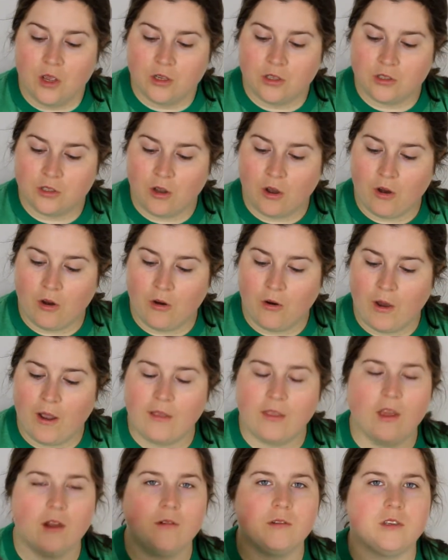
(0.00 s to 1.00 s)
So I
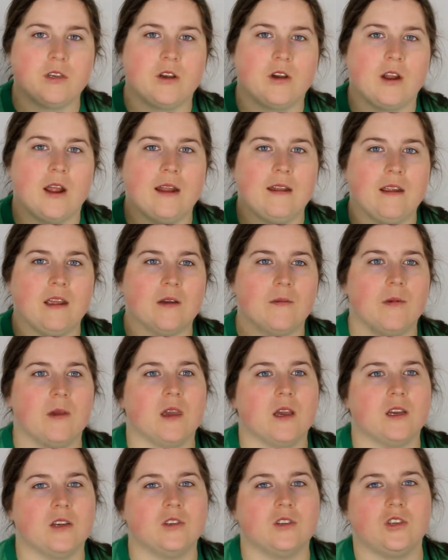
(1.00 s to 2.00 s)
thought it was a good idea
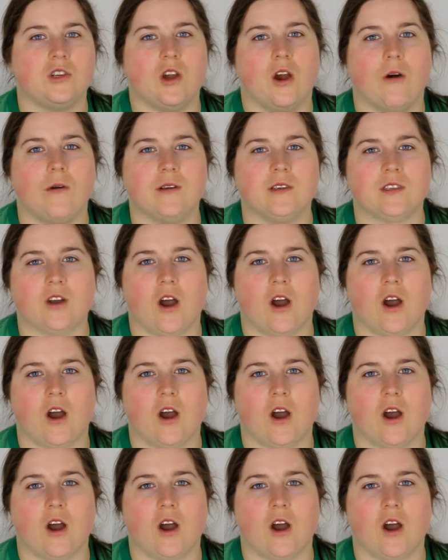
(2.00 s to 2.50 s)
because she always